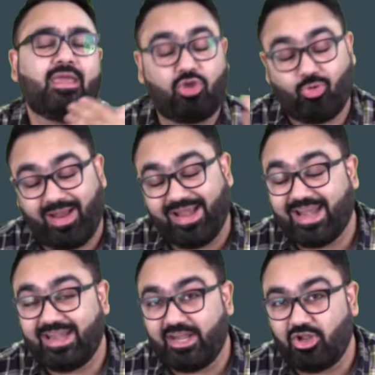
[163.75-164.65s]
You might
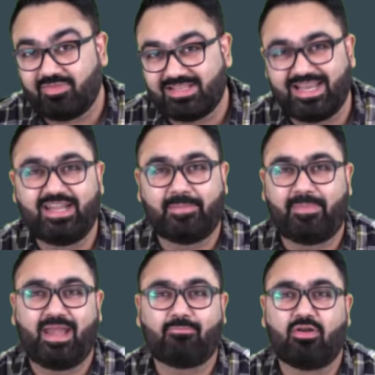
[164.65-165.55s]
get any of the set
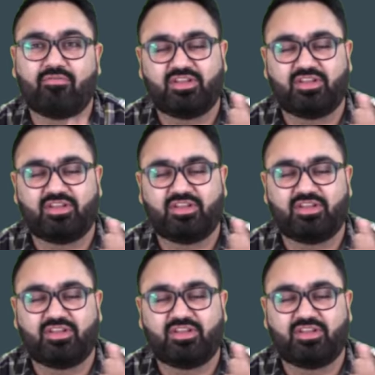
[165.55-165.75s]
depending on